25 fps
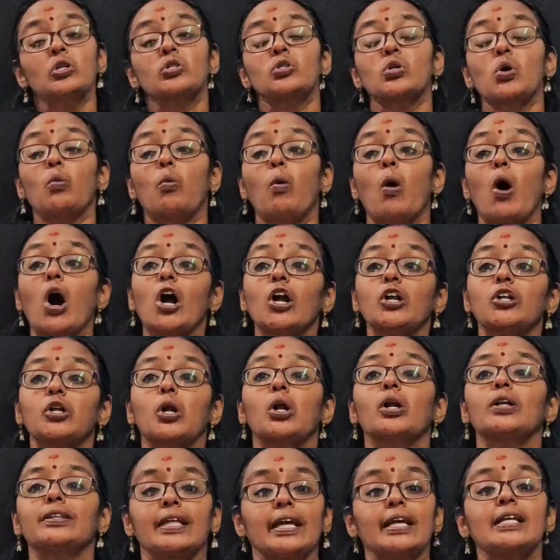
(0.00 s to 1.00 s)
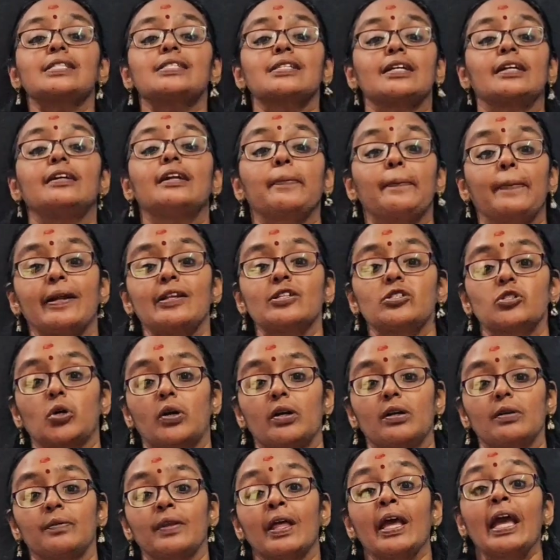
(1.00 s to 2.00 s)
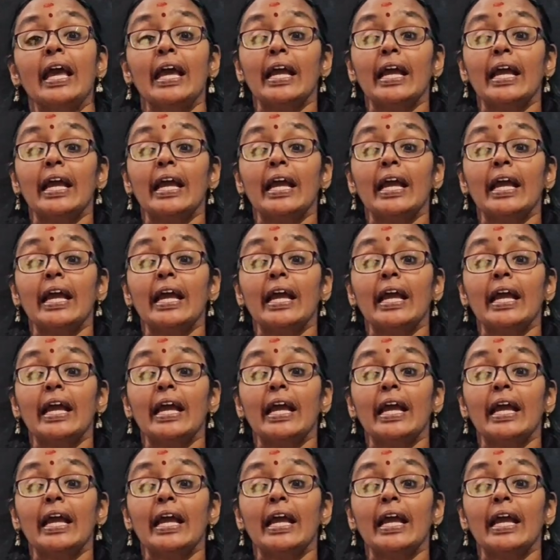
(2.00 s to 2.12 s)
So what all things it depends on?